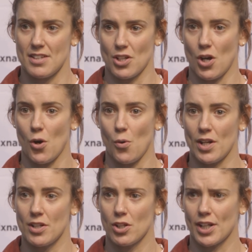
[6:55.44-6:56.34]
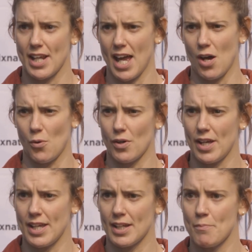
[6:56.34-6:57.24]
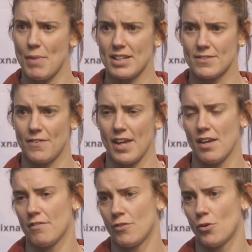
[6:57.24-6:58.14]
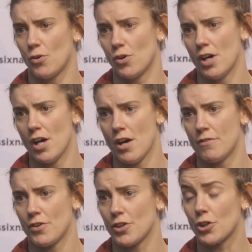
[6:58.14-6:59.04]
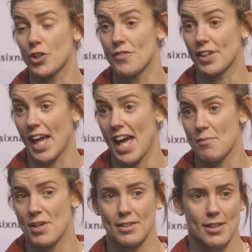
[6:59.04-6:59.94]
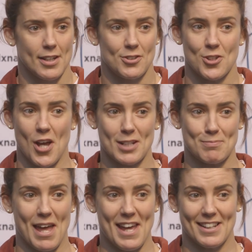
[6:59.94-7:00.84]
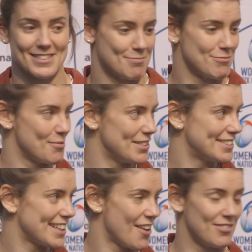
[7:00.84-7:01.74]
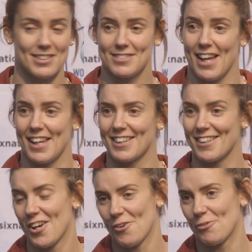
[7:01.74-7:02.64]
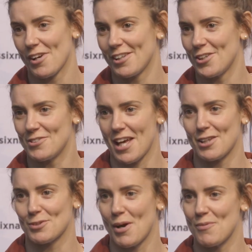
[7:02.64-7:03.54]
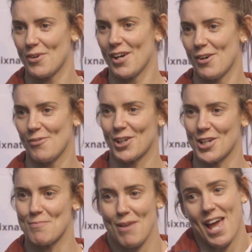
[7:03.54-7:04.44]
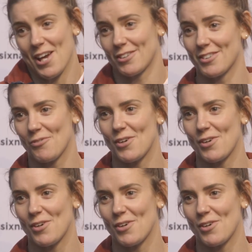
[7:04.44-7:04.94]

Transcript: as a whole, and looking how it can best fit for the good of the game. And, you know, as players and probably staffers, like, you tell us when we're going to play, and